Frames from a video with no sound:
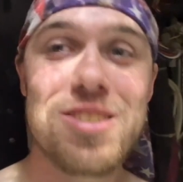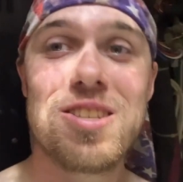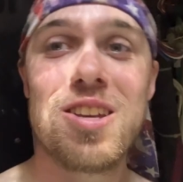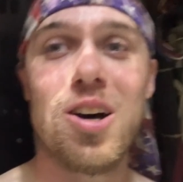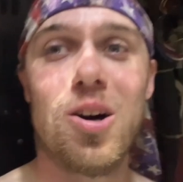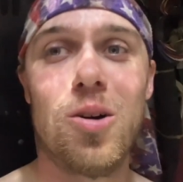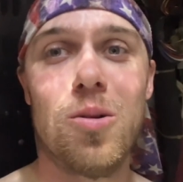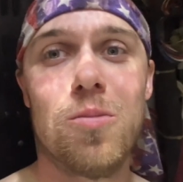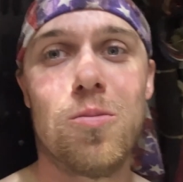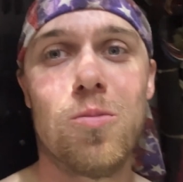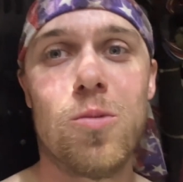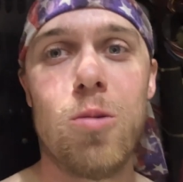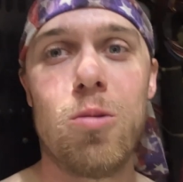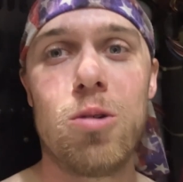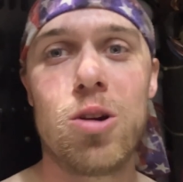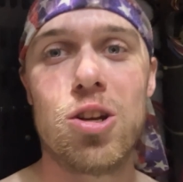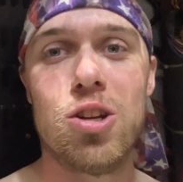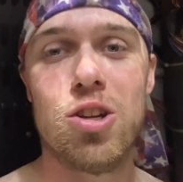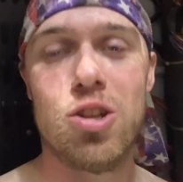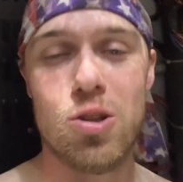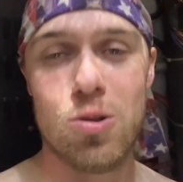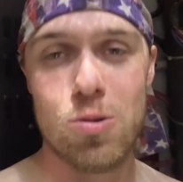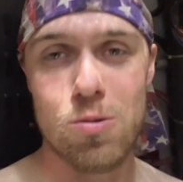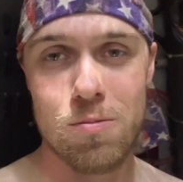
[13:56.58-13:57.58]
So what we're
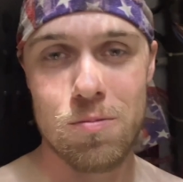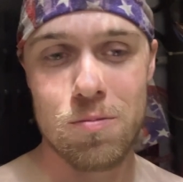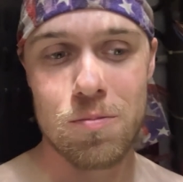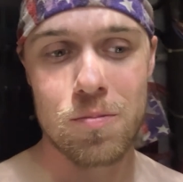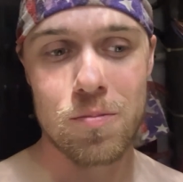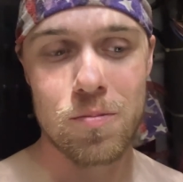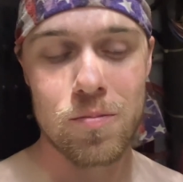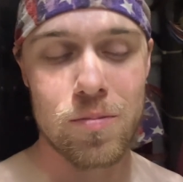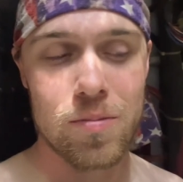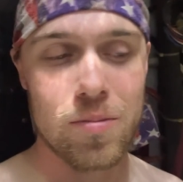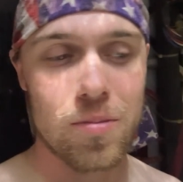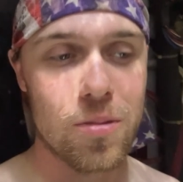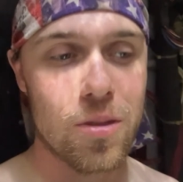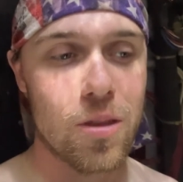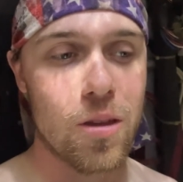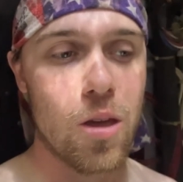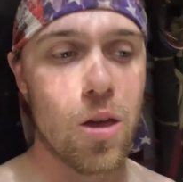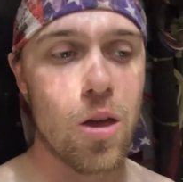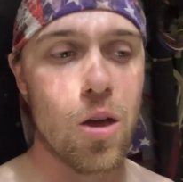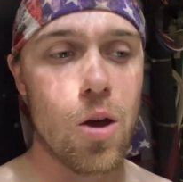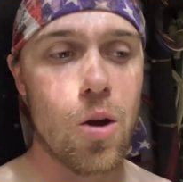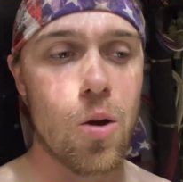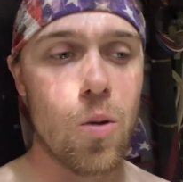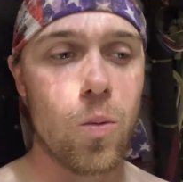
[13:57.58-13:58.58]
gonna do,
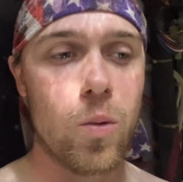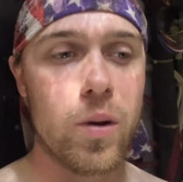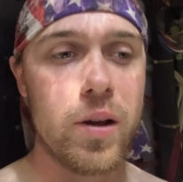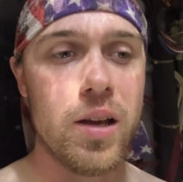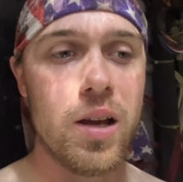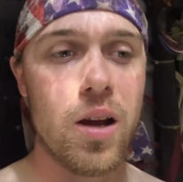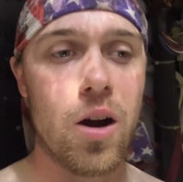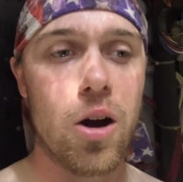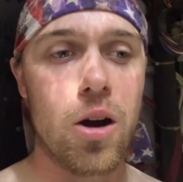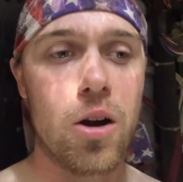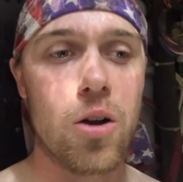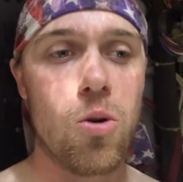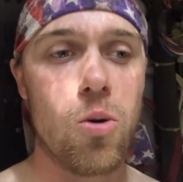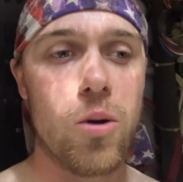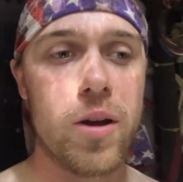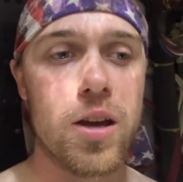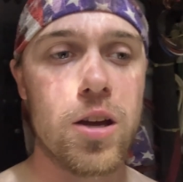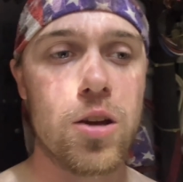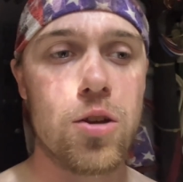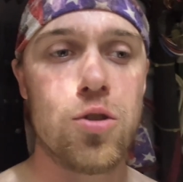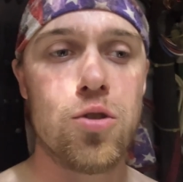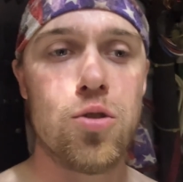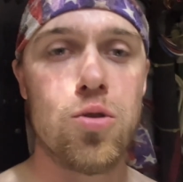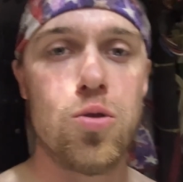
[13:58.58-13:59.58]
we are
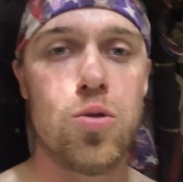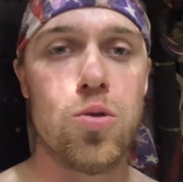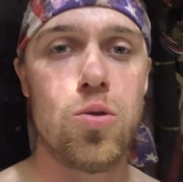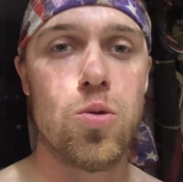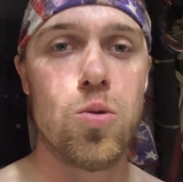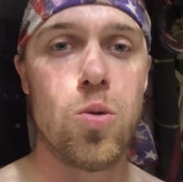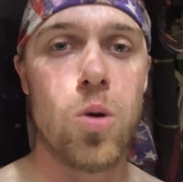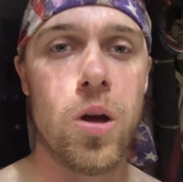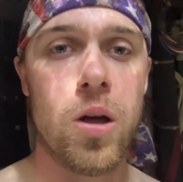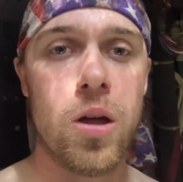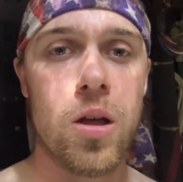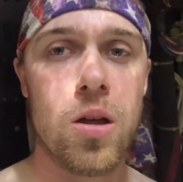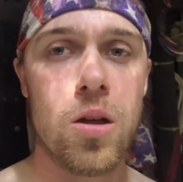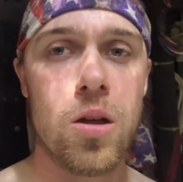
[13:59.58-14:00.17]
going to